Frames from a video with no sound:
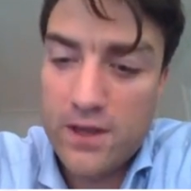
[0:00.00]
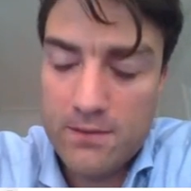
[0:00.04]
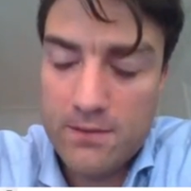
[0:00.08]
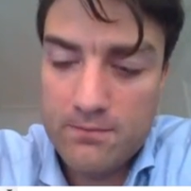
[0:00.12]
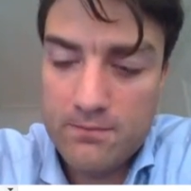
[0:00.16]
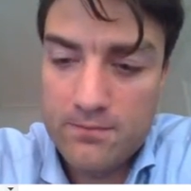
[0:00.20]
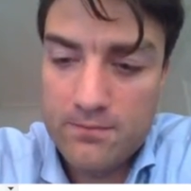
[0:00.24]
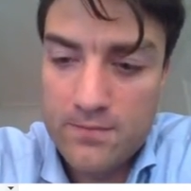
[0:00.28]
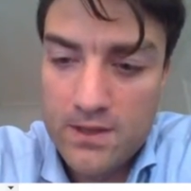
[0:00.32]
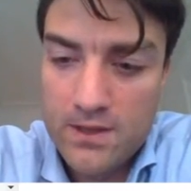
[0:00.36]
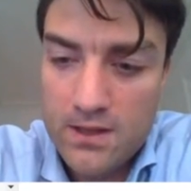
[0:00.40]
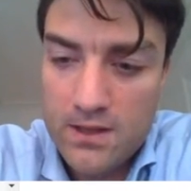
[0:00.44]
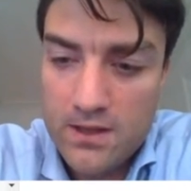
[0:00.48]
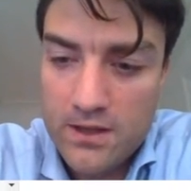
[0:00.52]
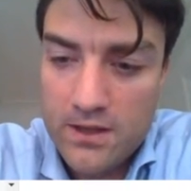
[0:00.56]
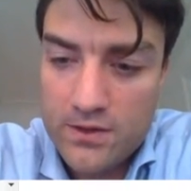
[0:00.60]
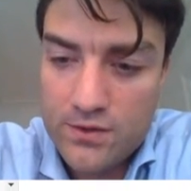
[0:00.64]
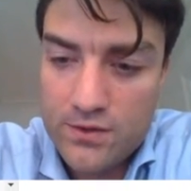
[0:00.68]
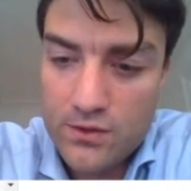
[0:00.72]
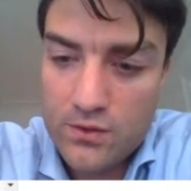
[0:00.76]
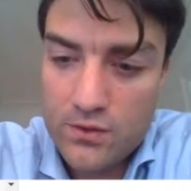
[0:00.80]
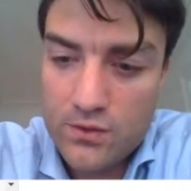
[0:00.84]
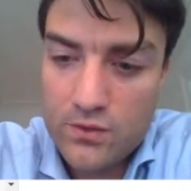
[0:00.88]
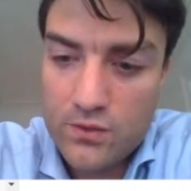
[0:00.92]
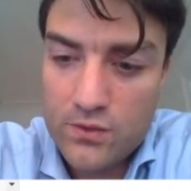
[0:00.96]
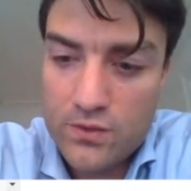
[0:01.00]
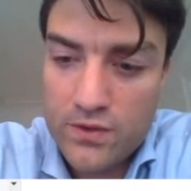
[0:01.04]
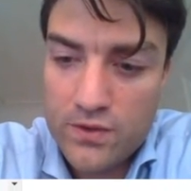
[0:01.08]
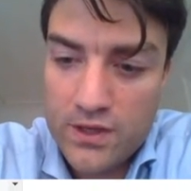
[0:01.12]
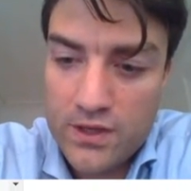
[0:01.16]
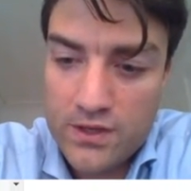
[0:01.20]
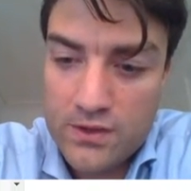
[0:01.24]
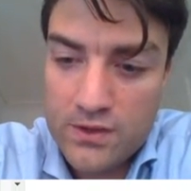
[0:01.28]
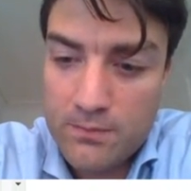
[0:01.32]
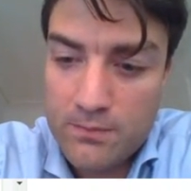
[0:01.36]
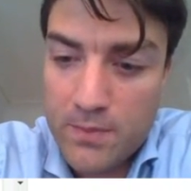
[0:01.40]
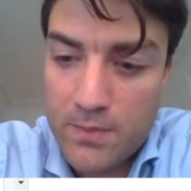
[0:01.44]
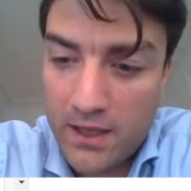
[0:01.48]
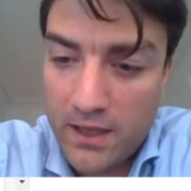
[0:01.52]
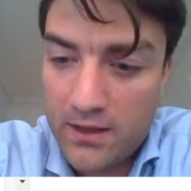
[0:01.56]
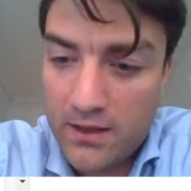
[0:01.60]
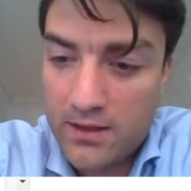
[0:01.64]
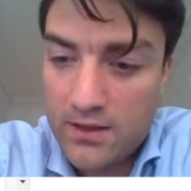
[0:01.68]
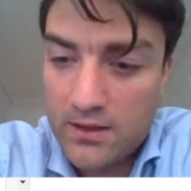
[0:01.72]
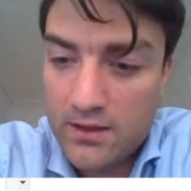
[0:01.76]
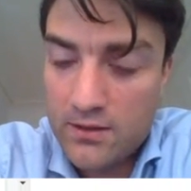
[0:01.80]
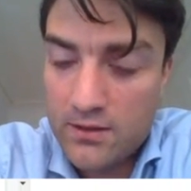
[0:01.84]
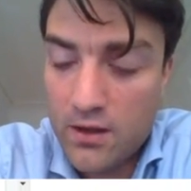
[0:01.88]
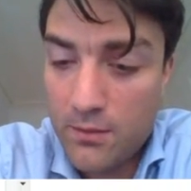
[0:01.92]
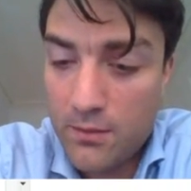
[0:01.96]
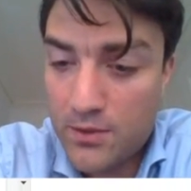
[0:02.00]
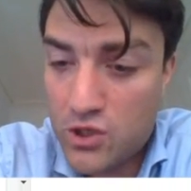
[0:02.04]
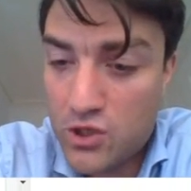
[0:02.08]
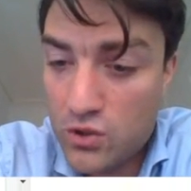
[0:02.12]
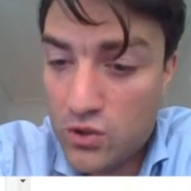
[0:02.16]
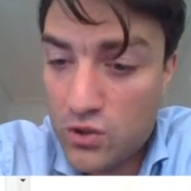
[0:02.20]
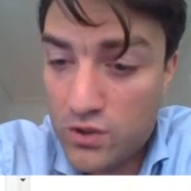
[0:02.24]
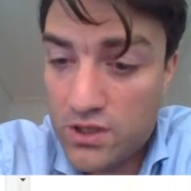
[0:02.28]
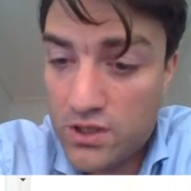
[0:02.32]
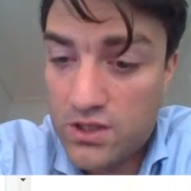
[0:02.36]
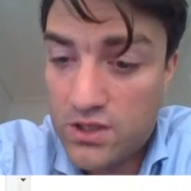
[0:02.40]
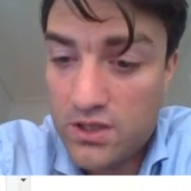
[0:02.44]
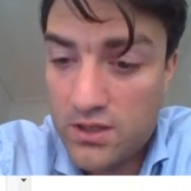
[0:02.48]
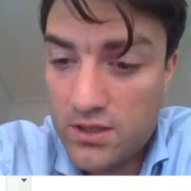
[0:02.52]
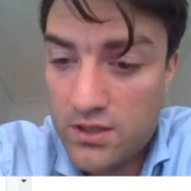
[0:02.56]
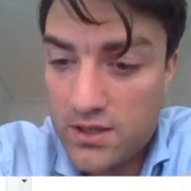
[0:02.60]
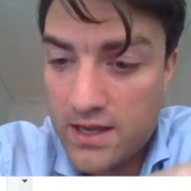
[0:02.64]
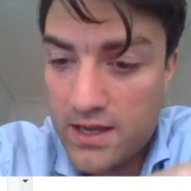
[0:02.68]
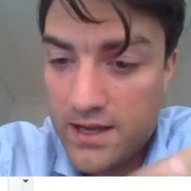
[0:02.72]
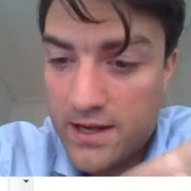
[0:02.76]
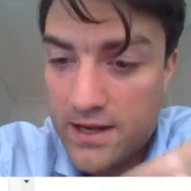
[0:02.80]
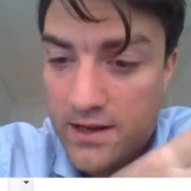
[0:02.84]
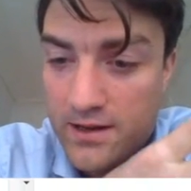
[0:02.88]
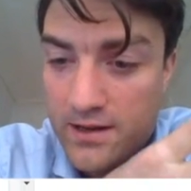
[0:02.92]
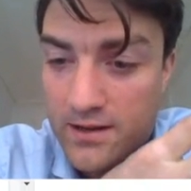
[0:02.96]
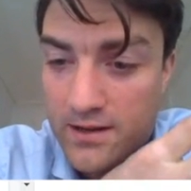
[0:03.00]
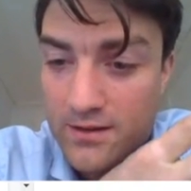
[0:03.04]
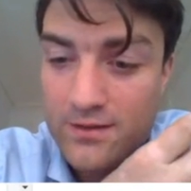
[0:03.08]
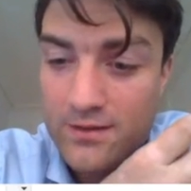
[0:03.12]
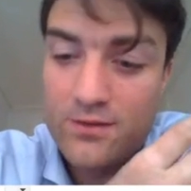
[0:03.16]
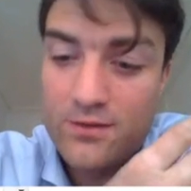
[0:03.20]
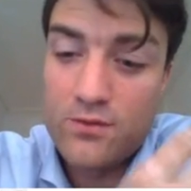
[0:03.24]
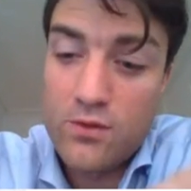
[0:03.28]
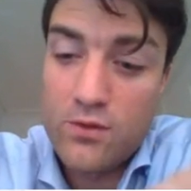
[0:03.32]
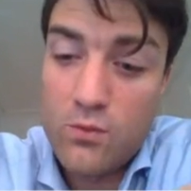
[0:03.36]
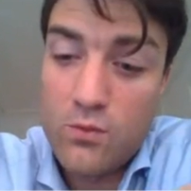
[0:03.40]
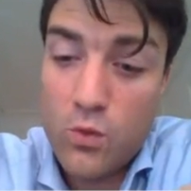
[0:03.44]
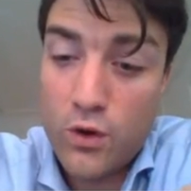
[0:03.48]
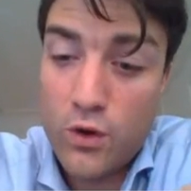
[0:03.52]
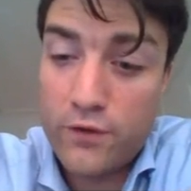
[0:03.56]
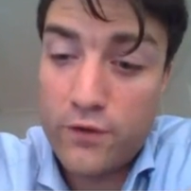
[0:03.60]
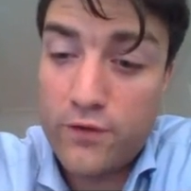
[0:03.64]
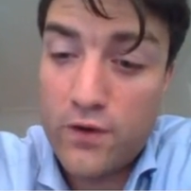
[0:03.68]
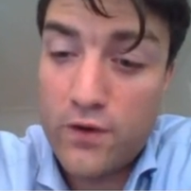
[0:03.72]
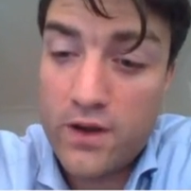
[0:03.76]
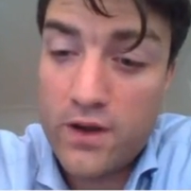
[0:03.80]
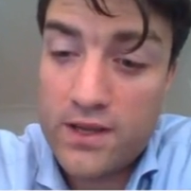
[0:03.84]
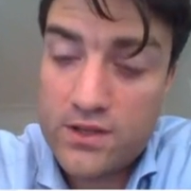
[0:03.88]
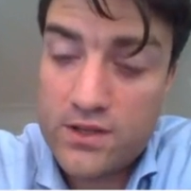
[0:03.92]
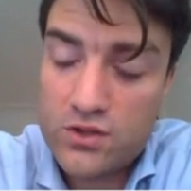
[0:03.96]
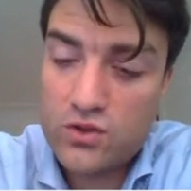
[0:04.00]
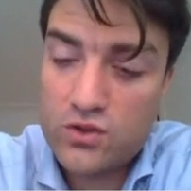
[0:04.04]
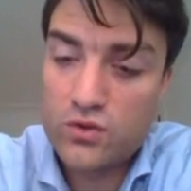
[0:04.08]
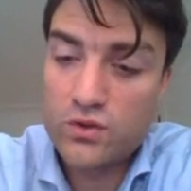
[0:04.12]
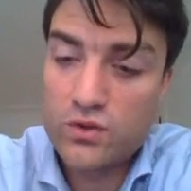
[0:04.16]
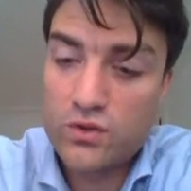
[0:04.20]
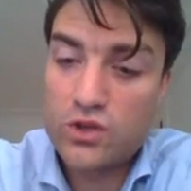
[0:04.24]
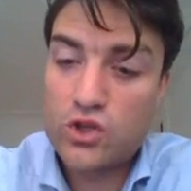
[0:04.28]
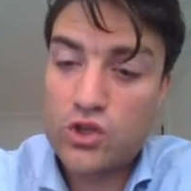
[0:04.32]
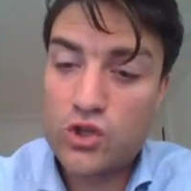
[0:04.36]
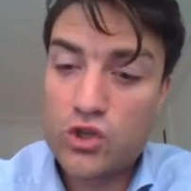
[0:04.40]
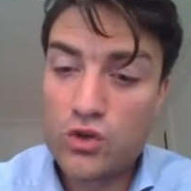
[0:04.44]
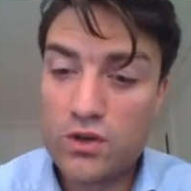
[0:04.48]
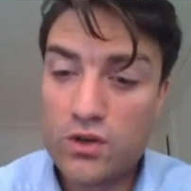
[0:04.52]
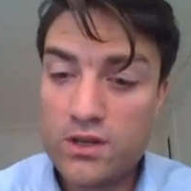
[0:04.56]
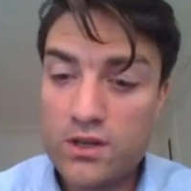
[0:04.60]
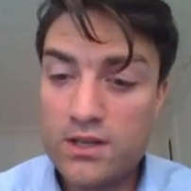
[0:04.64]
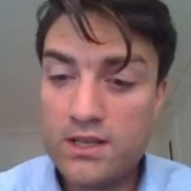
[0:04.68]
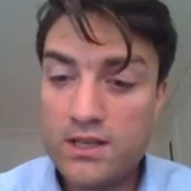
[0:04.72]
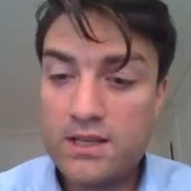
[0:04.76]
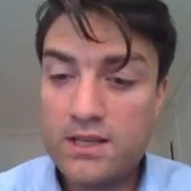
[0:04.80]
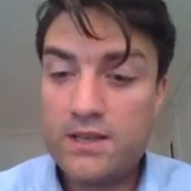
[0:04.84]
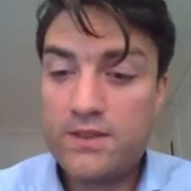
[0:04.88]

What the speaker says: him. So there's a big opportunity and work for us to ensure